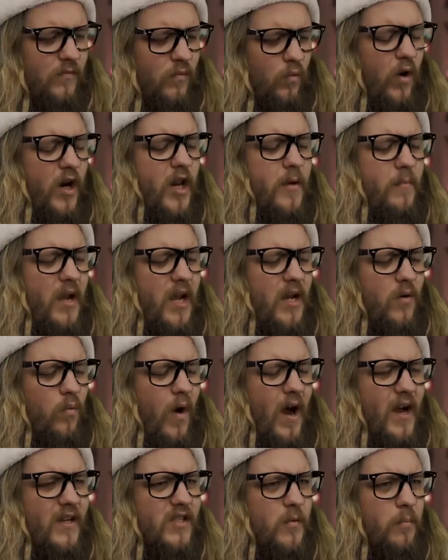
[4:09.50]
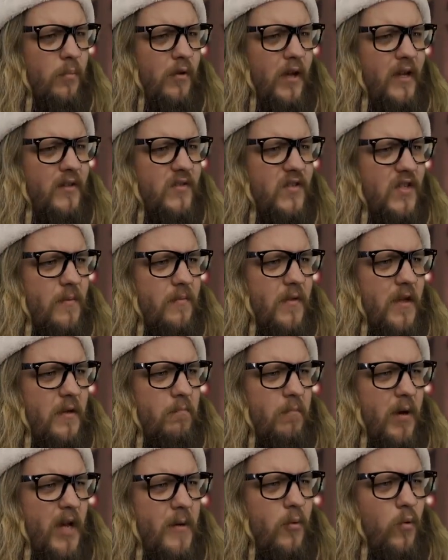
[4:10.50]
What do you mean? Why is the plan something
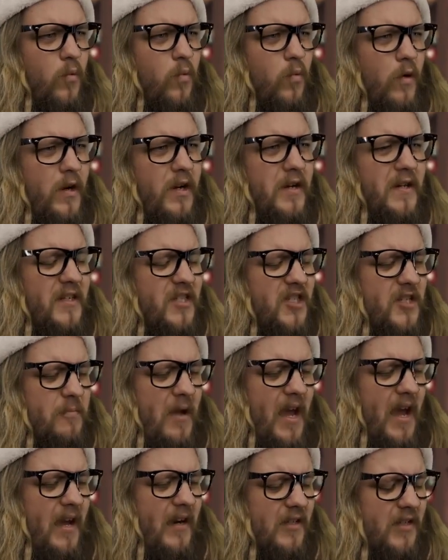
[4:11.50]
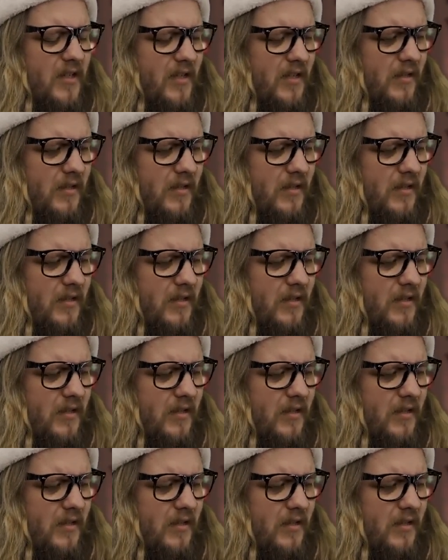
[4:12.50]
people wouldn't expect?